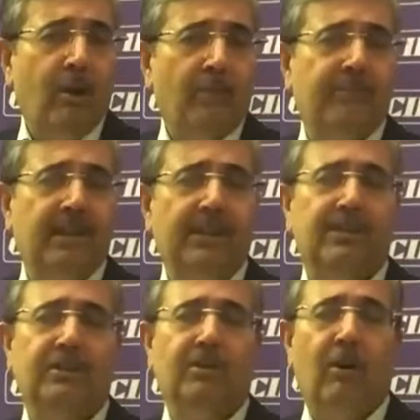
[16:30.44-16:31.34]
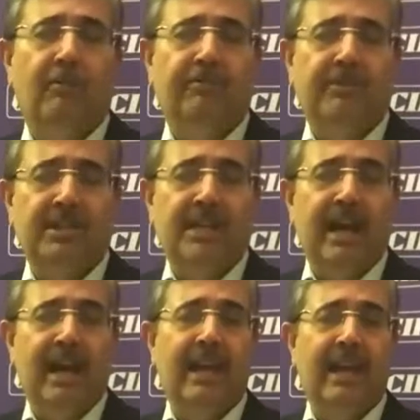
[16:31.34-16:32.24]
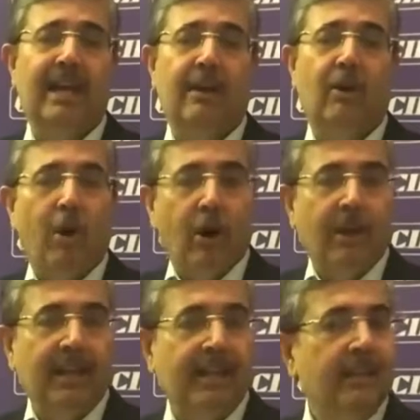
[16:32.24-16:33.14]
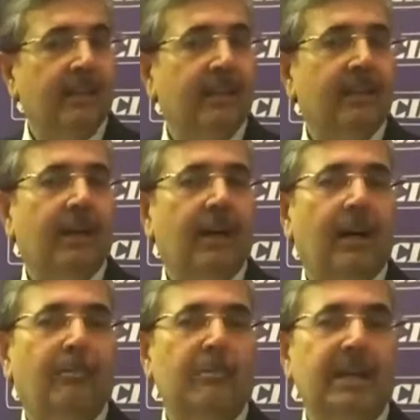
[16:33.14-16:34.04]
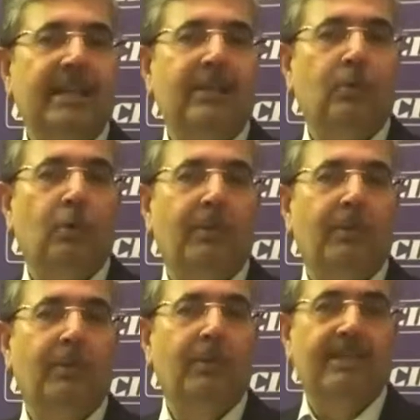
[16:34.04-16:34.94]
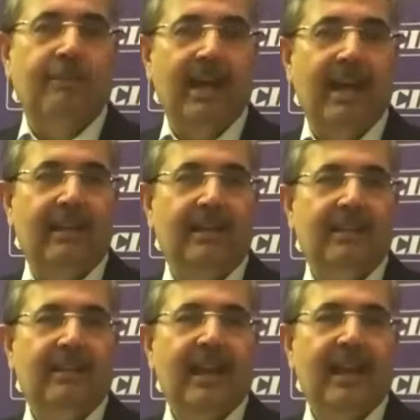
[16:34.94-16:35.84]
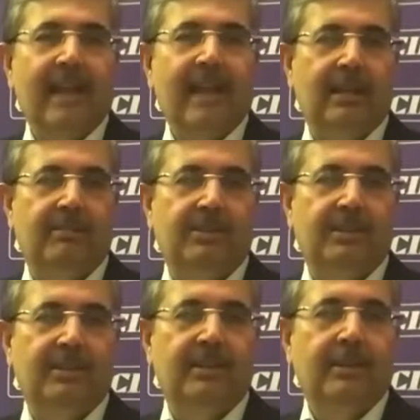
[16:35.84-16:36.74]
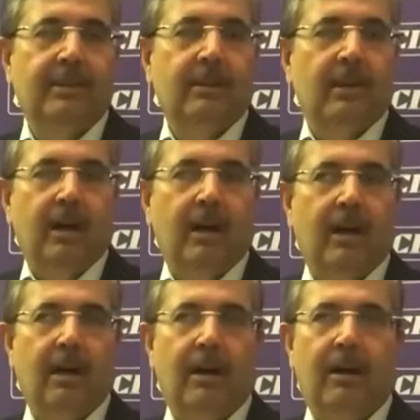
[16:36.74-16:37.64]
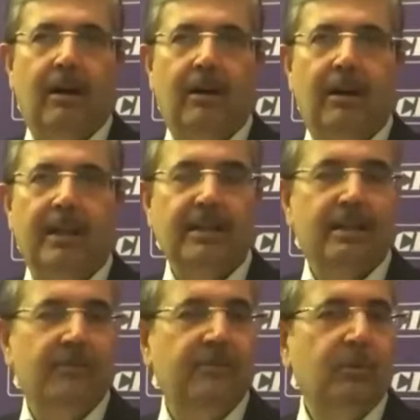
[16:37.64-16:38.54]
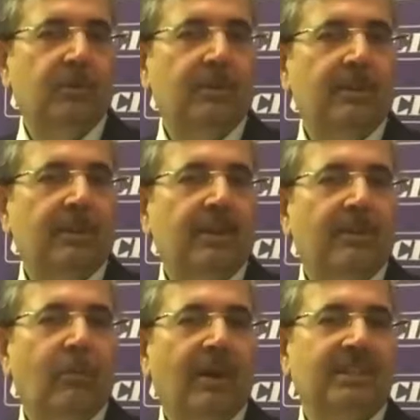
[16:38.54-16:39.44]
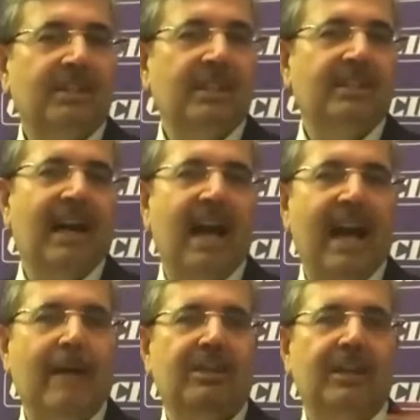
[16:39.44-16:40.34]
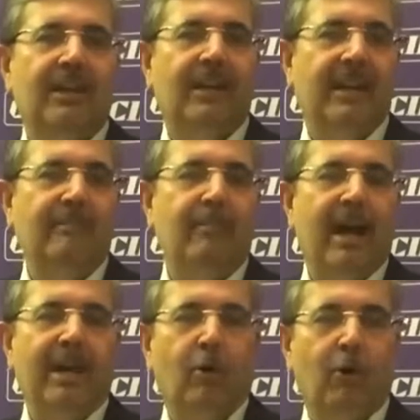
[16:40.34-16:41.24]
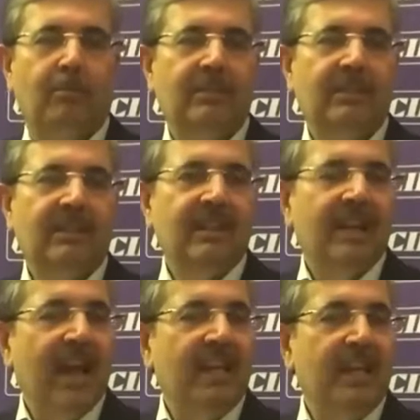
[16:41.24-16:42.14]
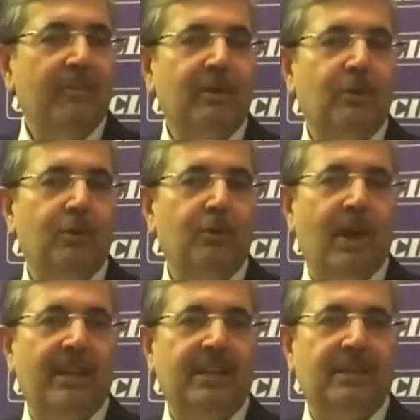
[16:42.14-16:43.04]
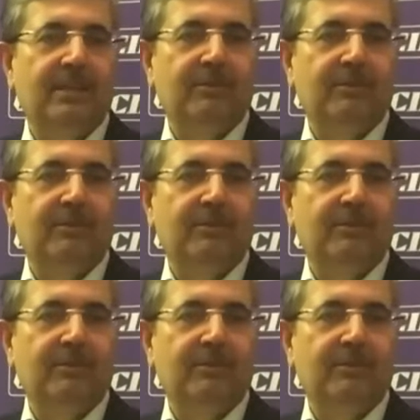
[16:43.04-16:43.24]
in an office of CII or in a meeting room in some hotel, and had you shoot a television interview, versus I'm here in my home and able to do an interview